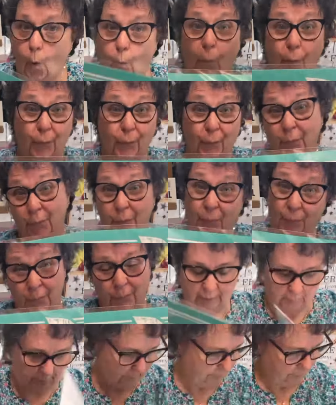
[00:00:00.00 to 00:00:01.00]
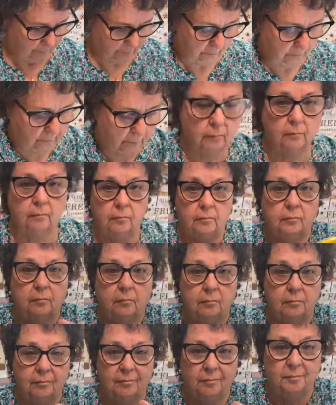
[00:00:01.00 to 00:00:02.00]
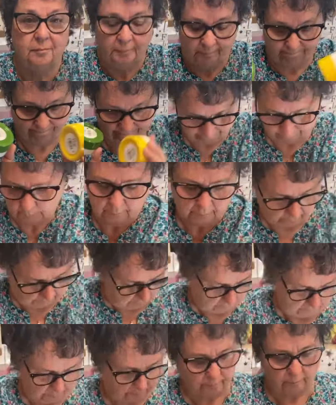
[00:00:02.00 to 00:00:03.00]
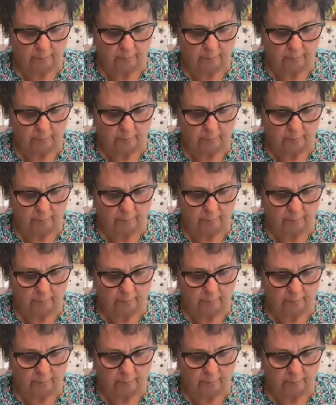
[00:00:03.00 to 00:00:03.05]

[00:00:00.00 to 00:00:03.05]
of inking a t-shirt with our